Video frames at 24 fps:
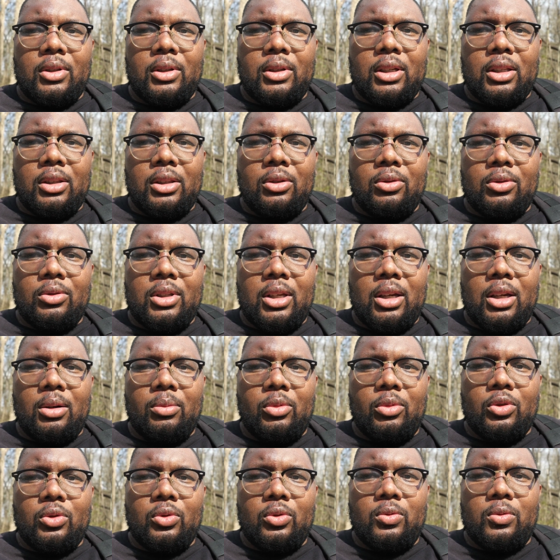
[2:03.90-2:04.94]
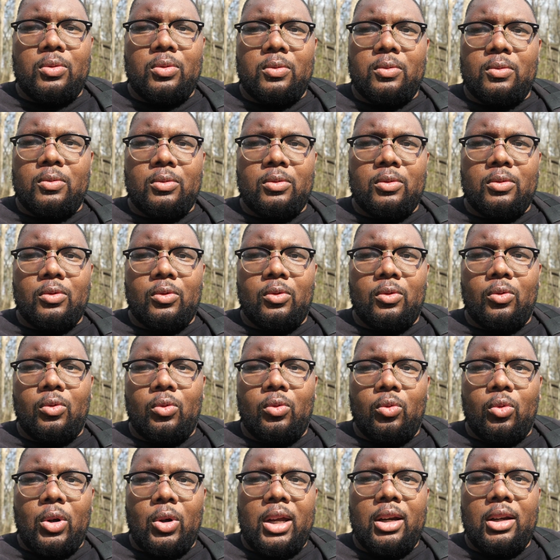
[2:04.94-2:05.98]
get those animals
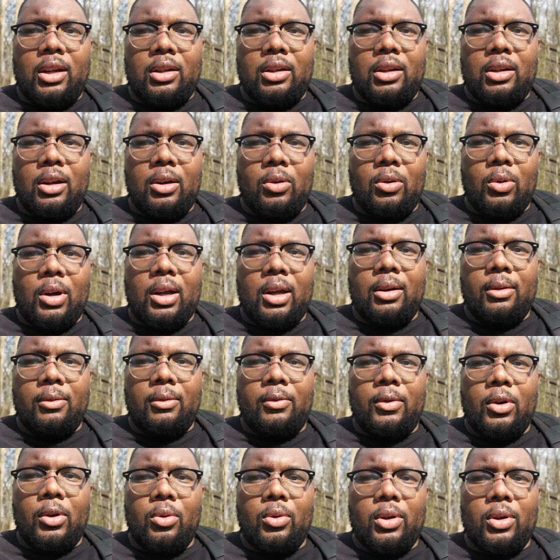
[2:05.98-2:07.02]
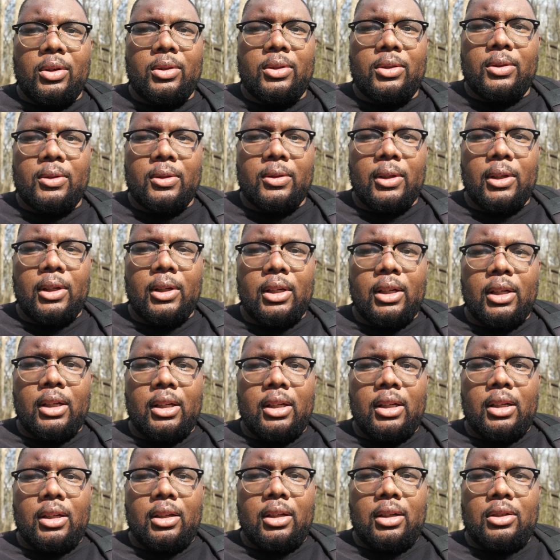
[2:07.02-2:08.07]
right in there, right in focus.
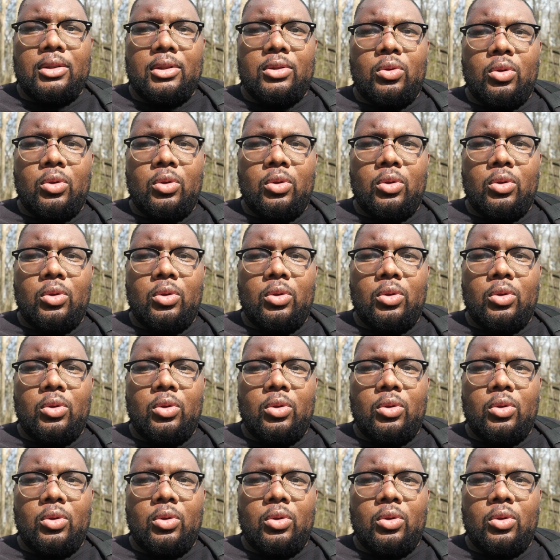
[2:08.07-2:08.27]
And it's